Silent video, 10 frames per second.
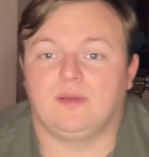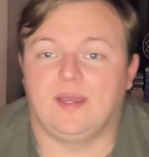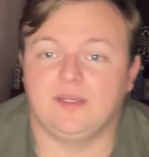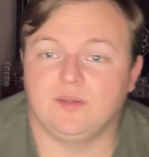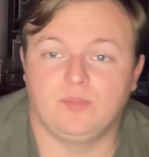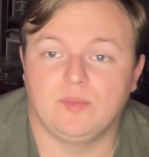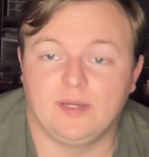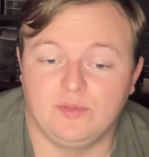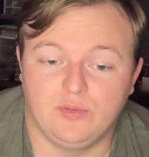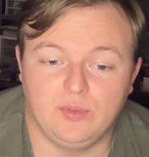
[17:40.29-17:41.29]
I could put my
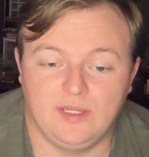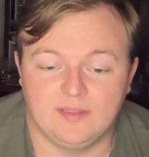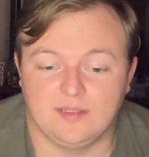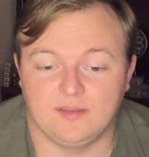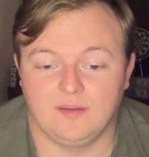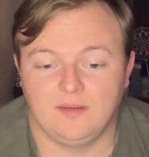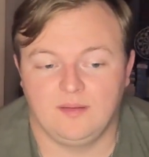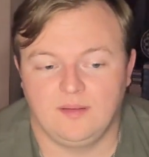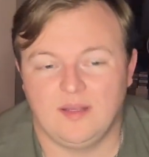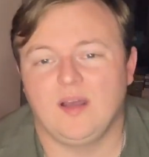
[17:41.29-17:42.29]
two weeks in.
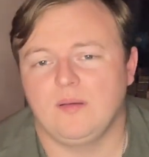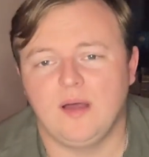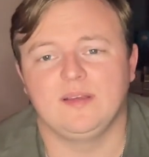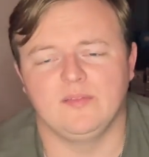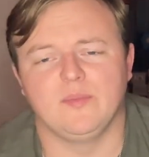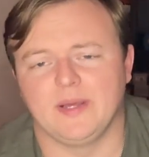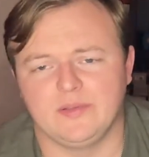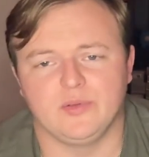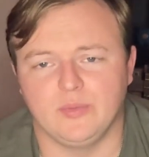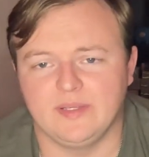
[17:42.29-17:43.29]
I'll, I'll give them my
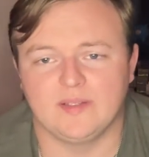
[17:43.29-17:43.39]
two weeks.